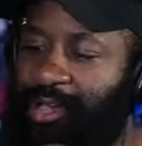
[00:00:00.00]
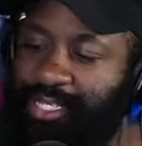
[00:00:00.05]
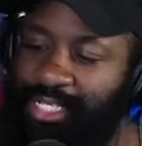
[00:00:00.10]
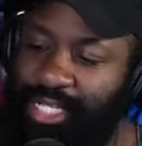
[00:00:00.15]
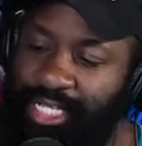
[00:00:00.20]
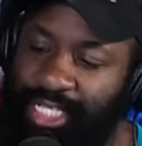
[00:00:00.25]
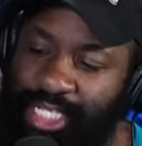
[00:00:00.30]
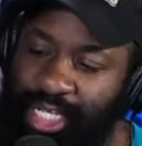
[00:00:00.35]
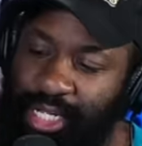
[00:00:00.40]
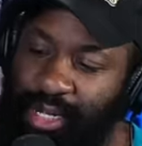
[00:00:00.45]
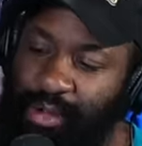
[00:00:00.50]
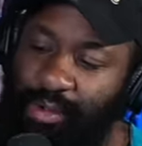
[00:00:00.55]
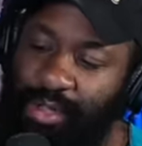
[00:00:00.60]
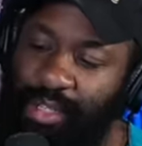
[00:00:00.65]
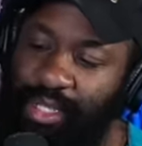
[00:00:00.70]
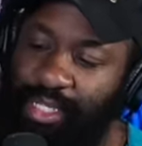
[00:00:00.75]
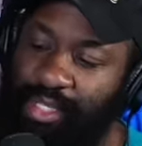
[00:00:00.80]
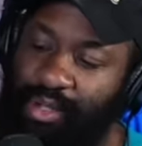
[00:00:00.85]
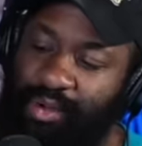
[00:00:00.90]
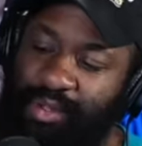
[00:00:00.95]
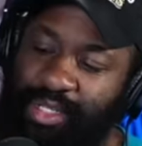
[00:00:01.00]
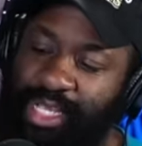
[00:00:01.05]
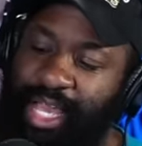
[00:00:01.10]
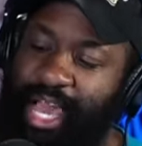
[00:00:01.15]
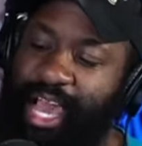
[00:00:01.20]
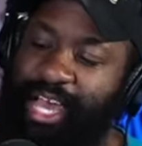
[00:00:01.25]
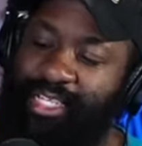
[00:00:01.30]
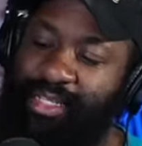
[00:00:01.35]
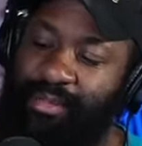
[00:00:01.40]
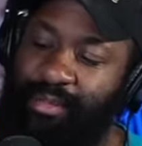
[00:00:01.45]
the general
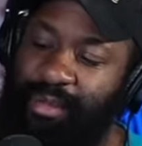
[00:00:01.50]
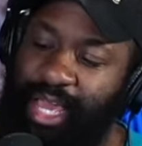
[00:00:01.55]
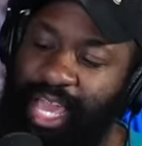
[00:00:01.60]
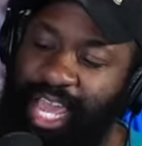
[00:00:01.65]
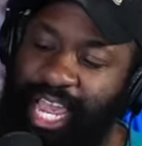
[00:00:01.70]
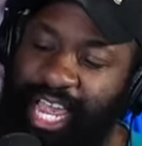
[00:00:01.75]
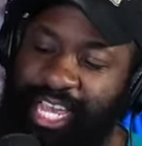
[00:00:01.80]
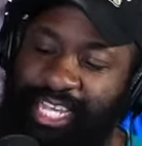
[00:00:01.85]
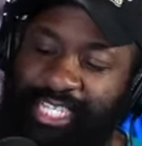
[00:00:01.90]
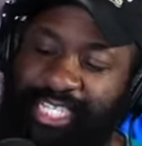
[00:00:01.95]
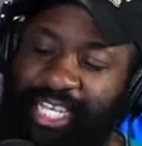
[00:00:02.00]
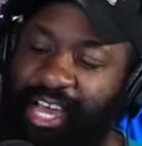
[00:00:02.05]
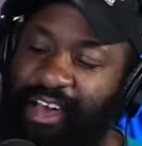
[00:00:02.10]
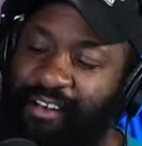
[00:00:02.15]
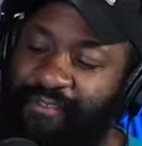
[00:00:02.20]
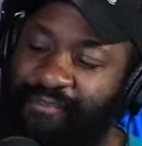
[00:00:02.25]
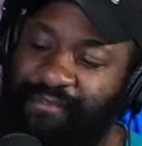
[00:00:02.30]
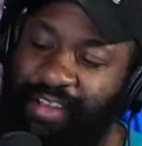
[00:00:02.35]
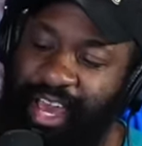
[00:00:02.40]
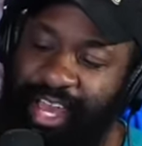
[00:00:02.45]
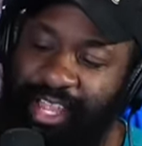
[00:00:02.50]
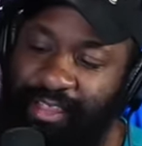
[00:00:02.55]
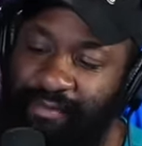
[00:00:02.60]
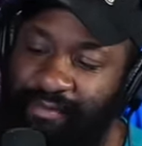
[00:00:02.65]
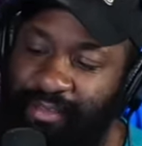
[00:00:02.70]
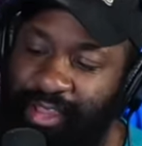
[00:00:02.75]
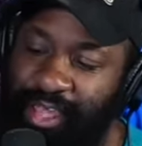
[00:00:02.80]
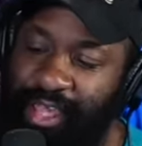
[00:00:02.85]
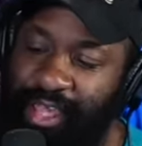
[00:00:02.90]
enthusiasm is effectively